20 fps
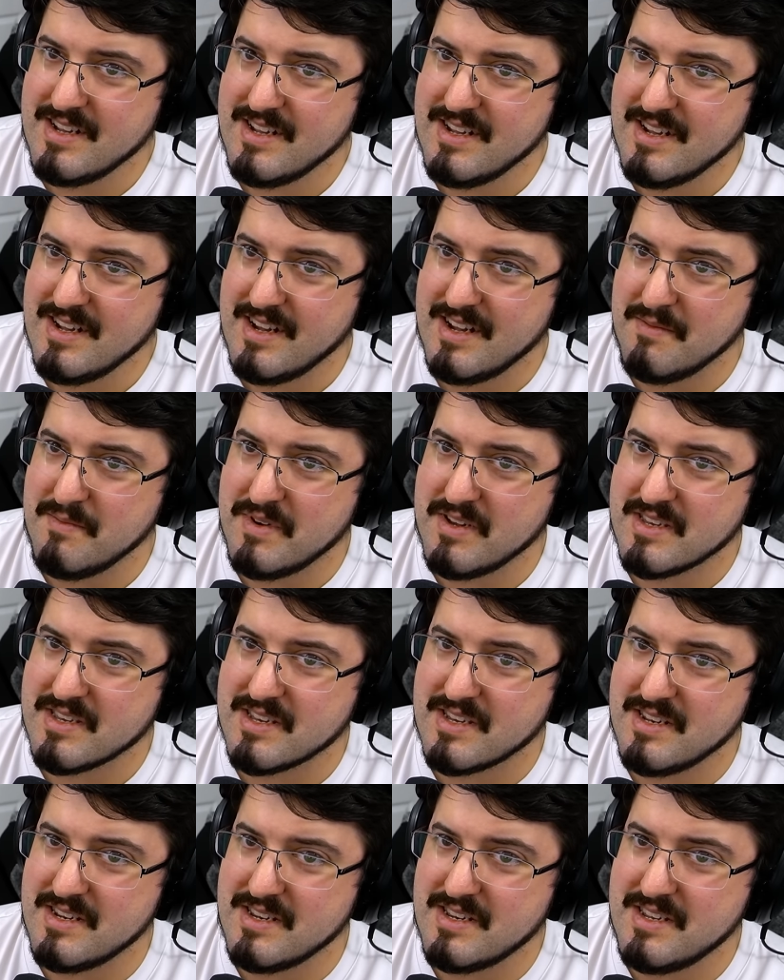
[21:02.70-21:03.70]
I must
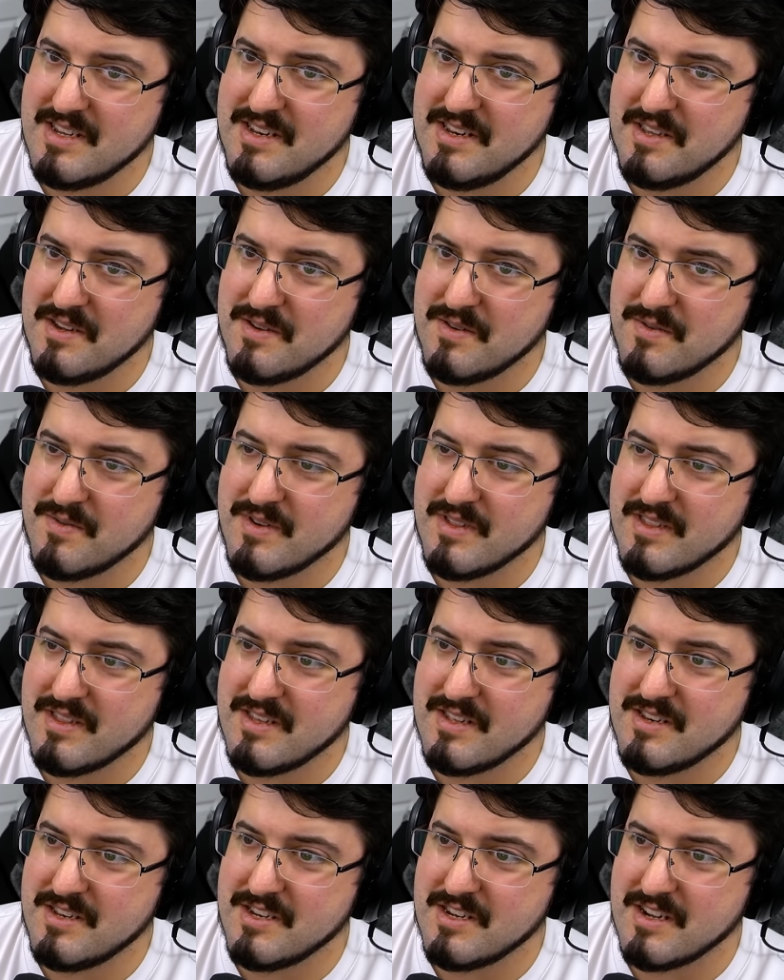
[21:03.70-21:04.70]
continue with the
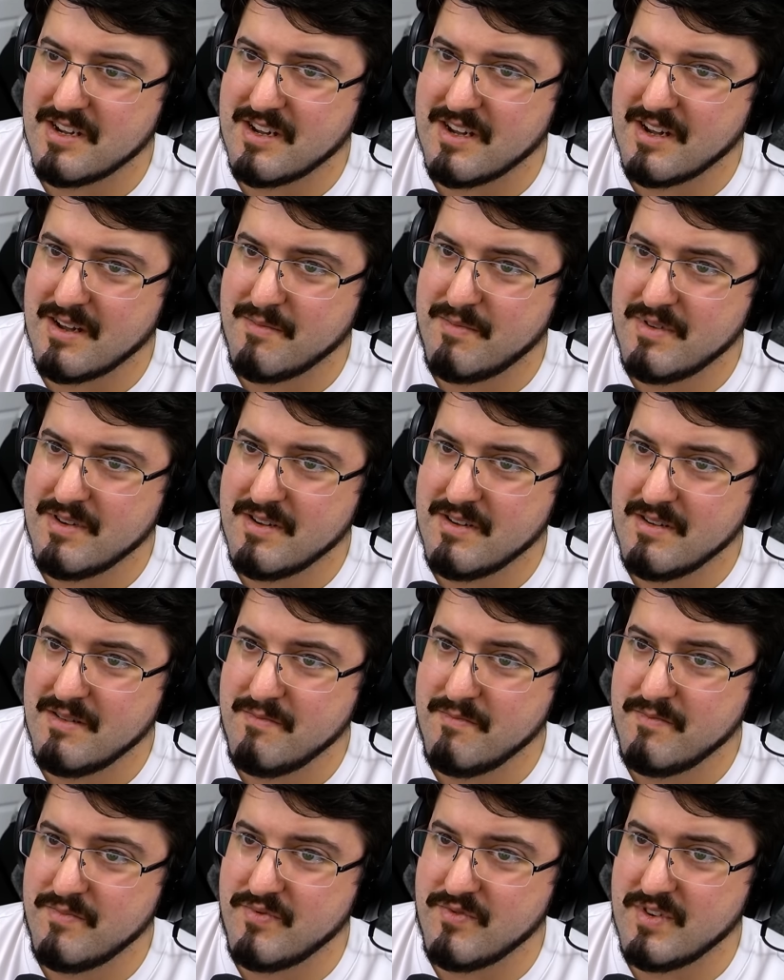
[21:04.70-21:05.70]
job,
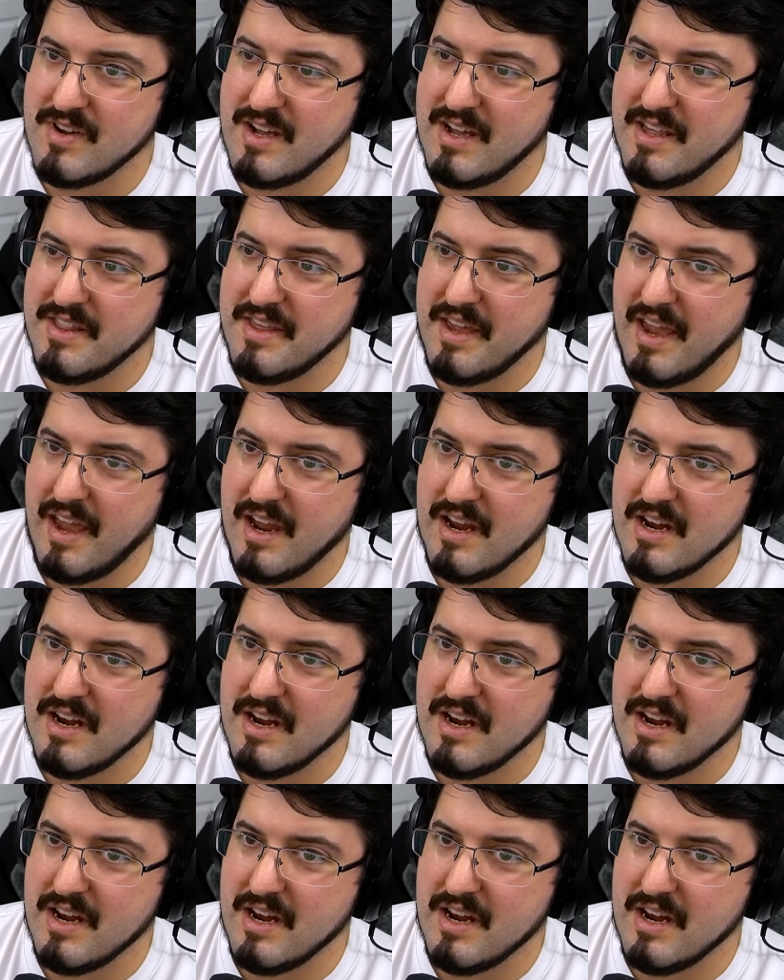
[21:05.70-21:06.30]
brother.